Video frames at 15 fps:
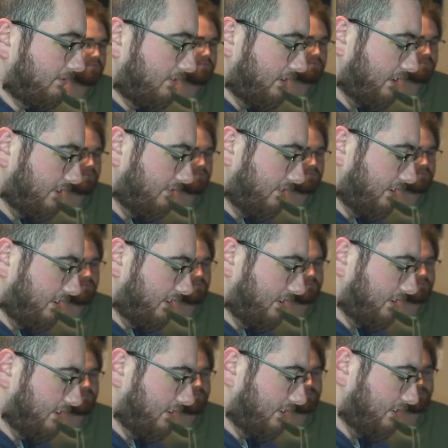one this one
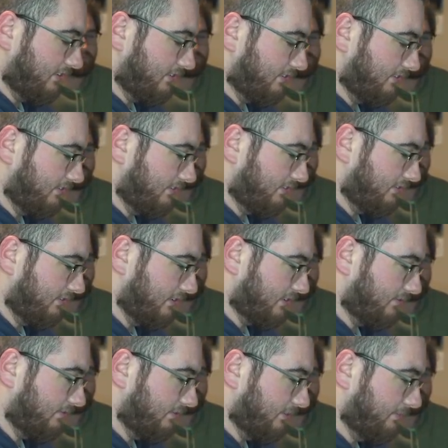is. Let's
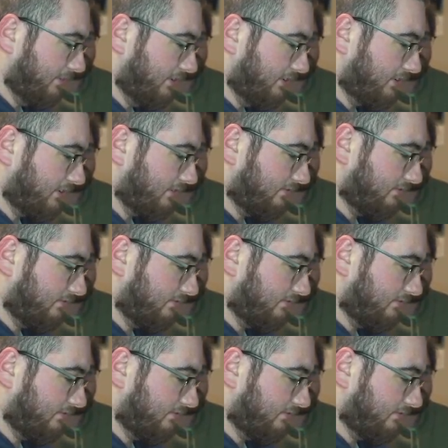flip it.